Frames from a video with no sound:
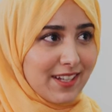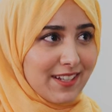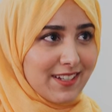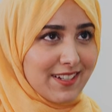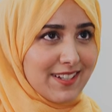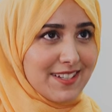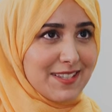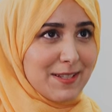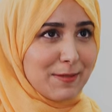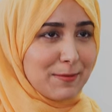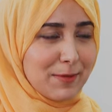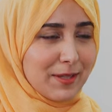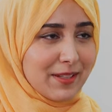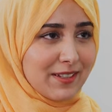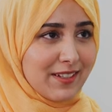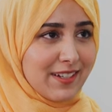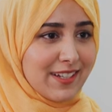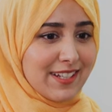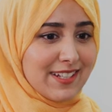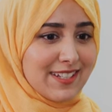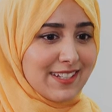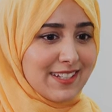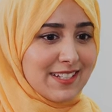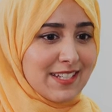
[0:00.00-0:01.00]
And it's something that
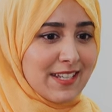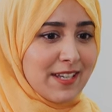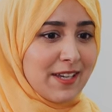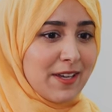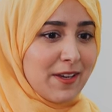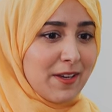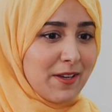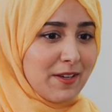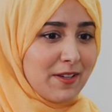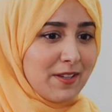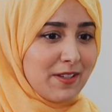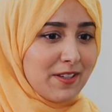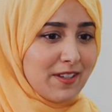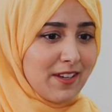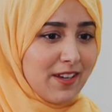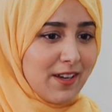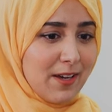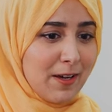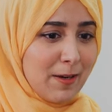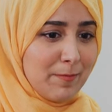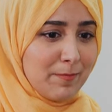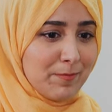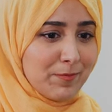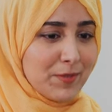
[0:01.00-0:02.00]
I did
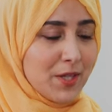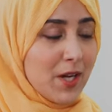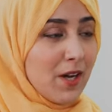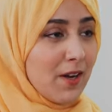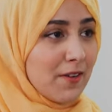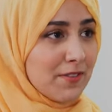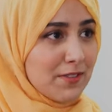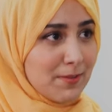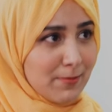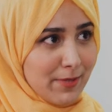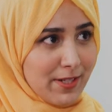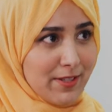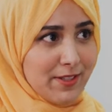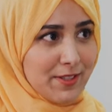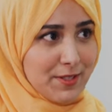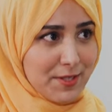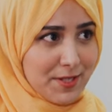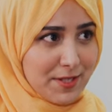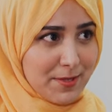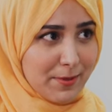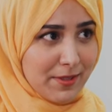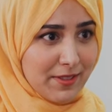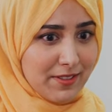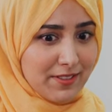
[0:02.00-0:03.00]
after marriage
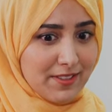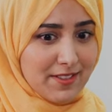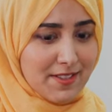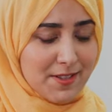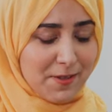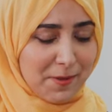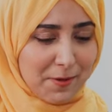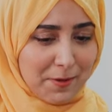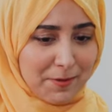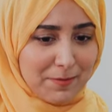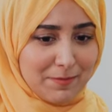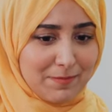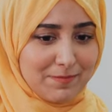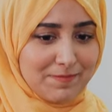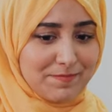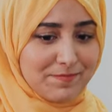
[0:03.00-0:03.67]
as well. So,